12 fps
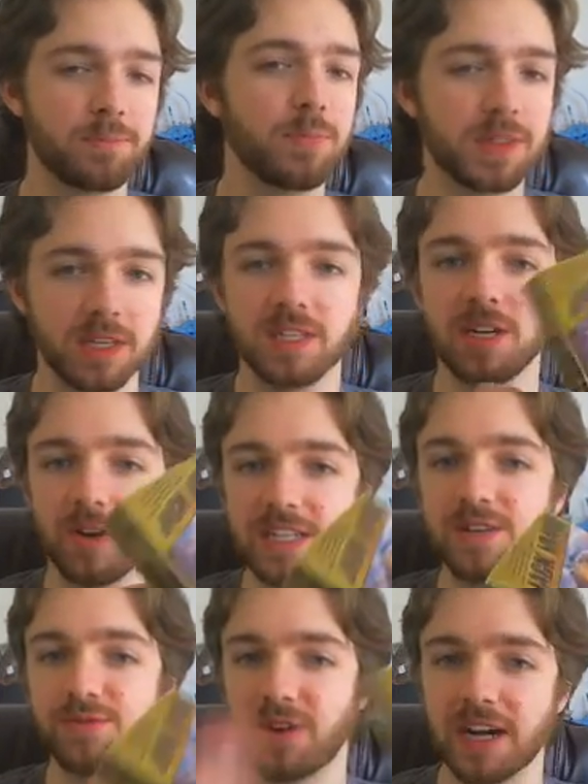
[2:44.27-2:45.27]
But he
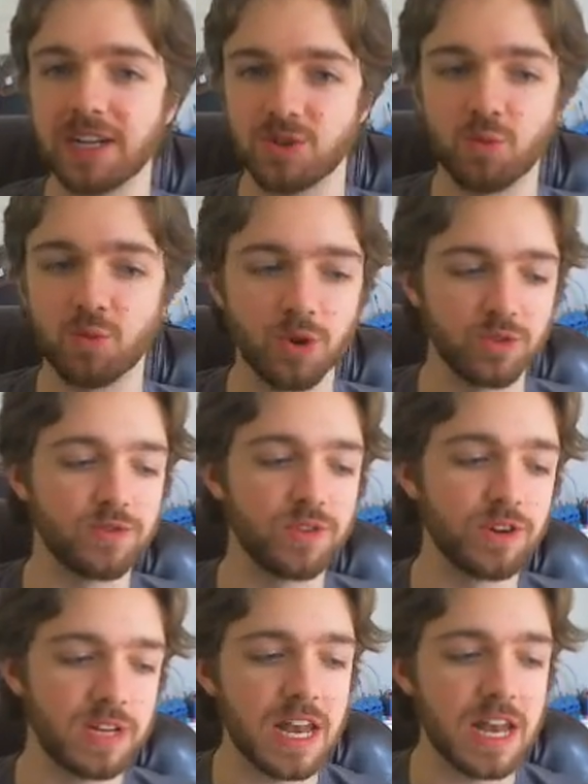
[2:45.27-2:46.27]
defines the world
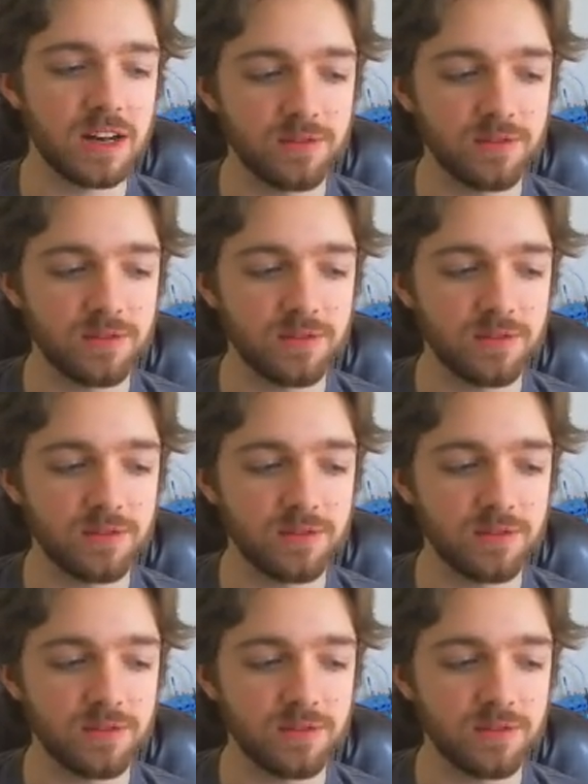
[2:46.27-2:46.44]
very,